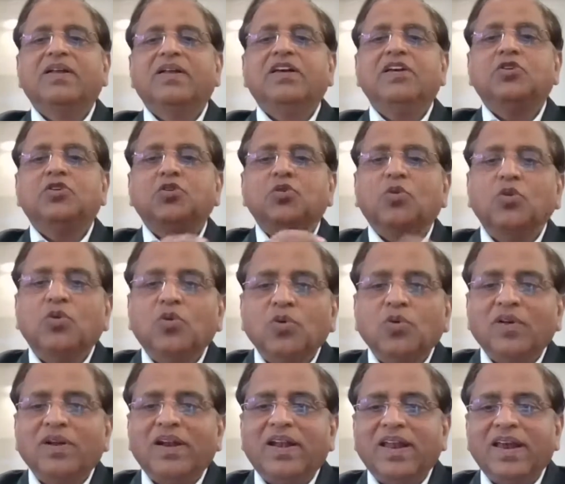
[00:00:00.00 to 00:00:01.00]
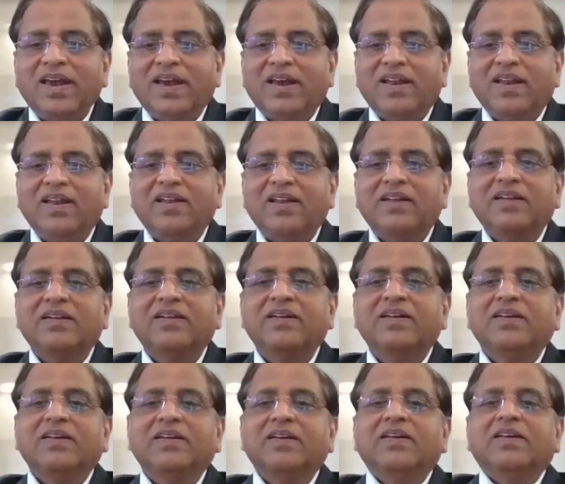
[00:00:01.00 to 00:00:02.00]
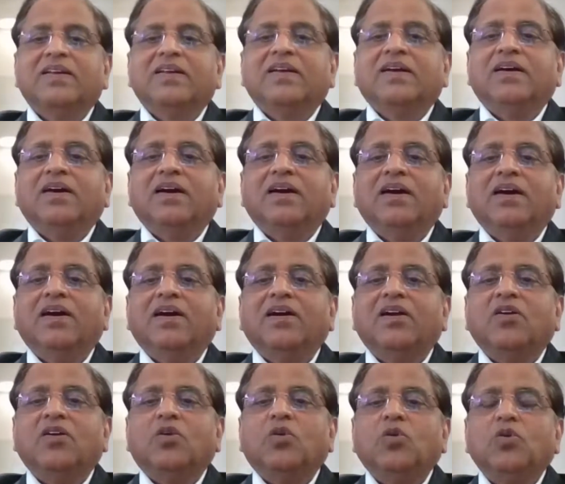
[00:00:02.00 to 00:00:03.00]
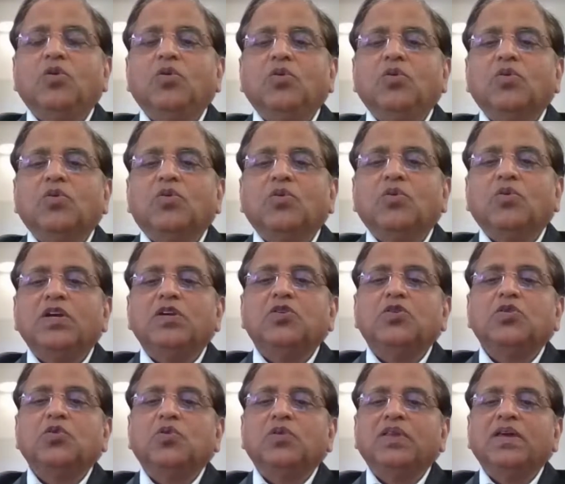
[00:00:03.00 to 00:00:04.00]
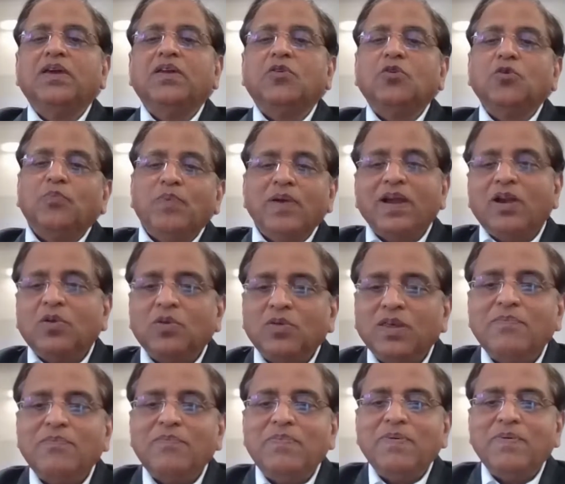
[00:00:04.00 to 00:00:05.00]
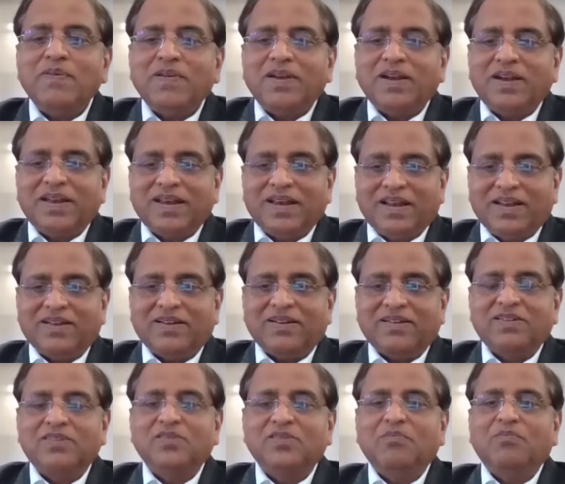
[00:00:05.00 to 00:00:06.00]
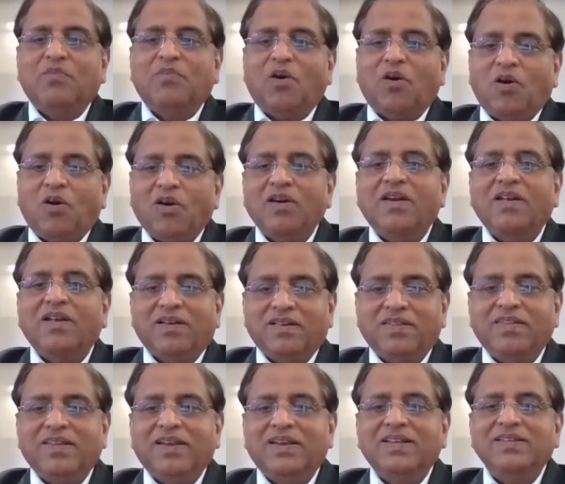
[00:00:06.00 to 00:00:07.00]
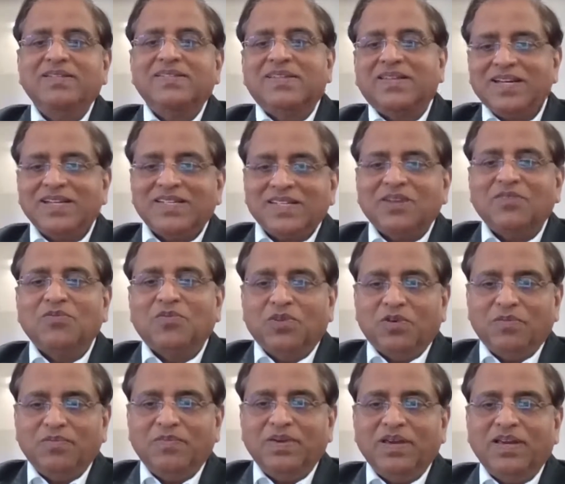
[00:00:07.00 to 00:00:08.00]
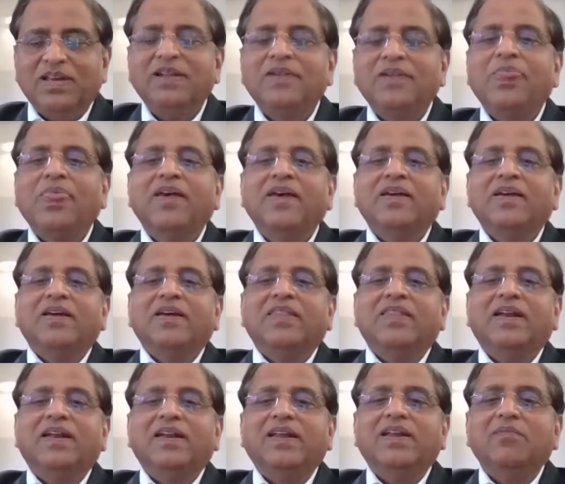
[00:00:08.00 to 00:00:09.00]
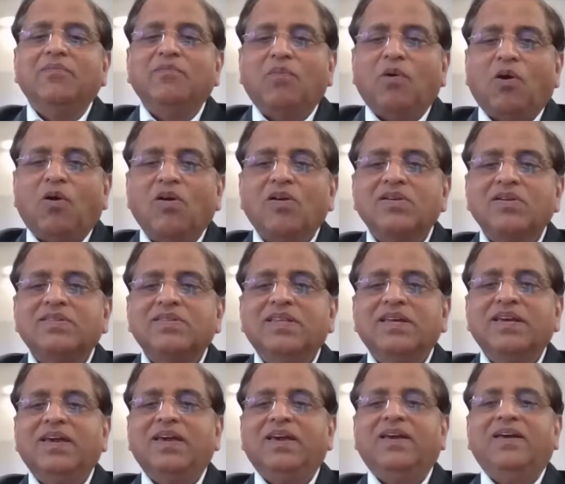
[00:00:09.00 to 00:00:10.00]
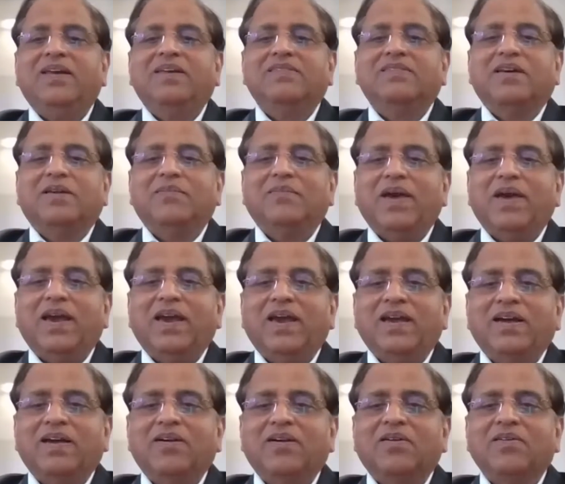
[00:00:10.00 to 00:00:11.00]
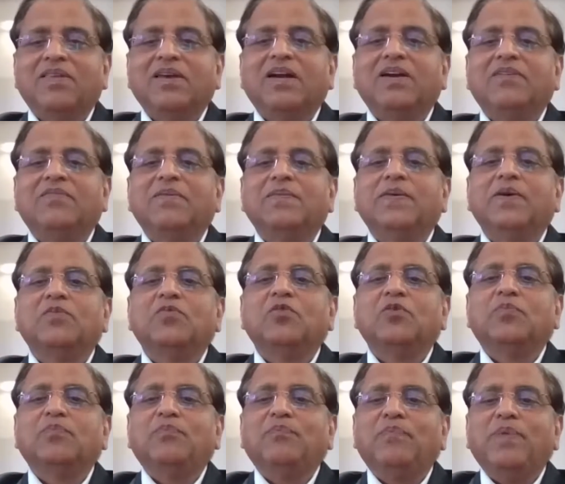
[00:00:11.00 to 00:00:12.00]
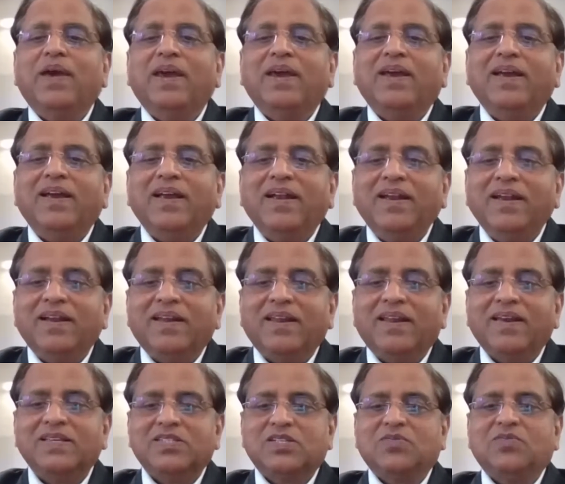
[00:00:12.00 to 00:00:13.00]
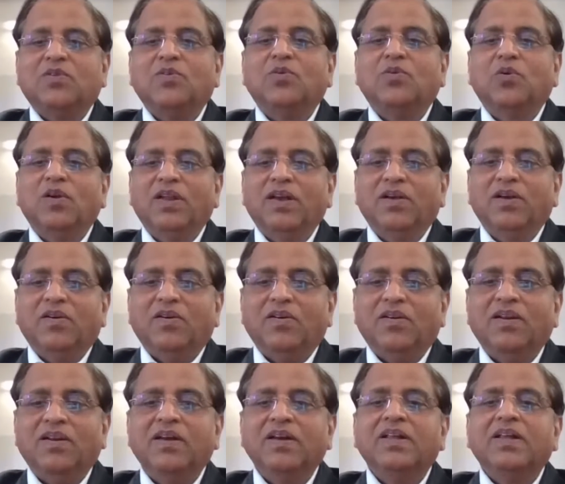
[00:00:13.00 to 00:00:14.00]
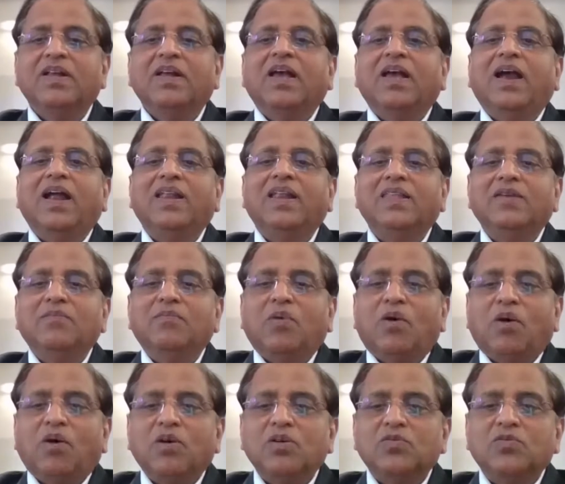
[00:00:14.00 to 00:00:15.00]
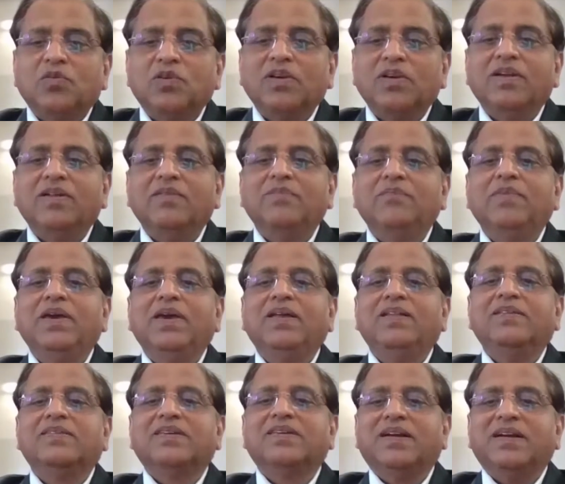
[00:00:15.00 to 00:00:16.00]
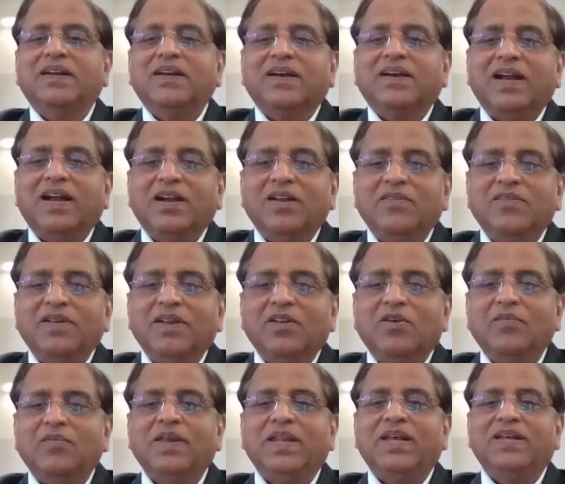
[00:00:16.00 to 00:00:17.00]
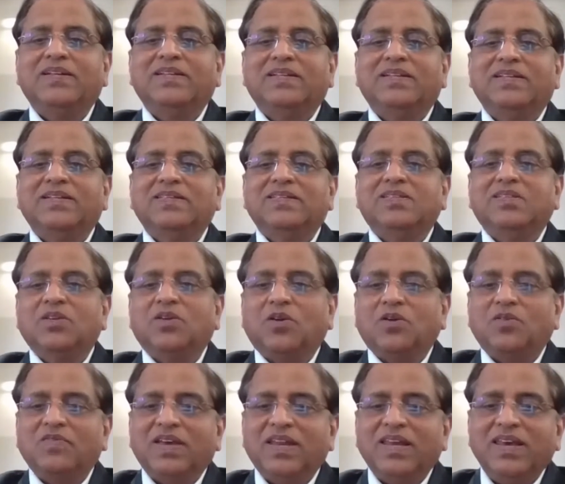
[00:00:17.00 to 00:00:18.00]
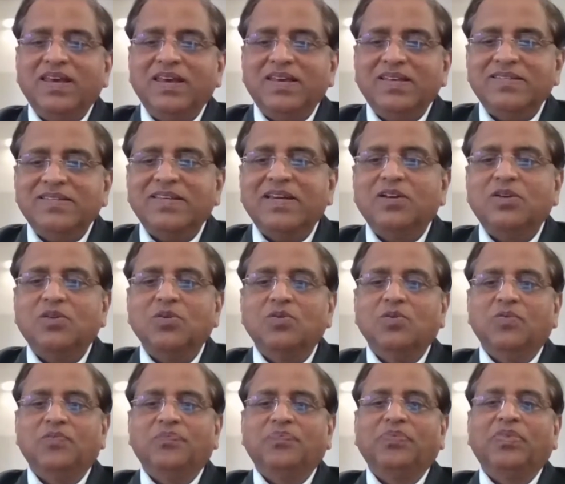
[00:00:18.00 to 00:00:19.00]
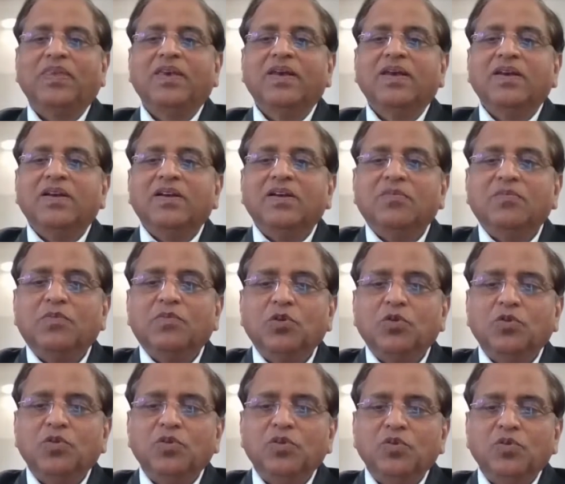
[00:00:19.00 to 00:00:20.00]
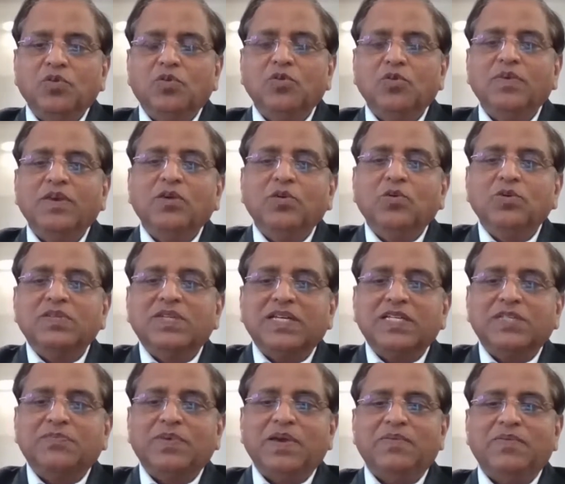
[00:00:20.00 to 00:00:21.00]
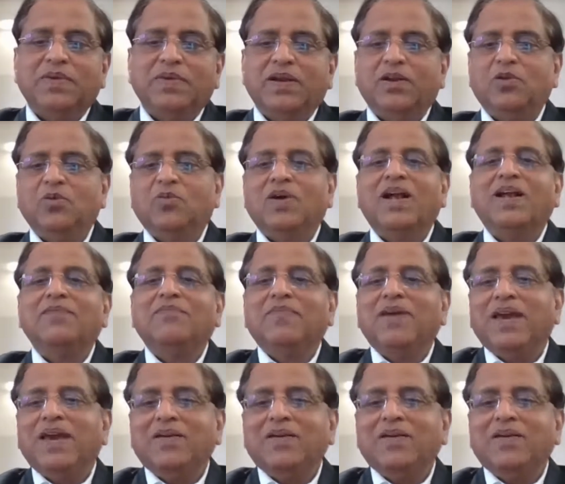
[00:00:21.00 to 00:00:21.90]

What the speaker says: issued to retail, to issue the rupee to the retail. So bond, the distinction would be that in bonds the Reserve Bank or the government would pay interest for holding on, and the bonds would be in certain kind of denominations, not very easy to be used as payment. You can't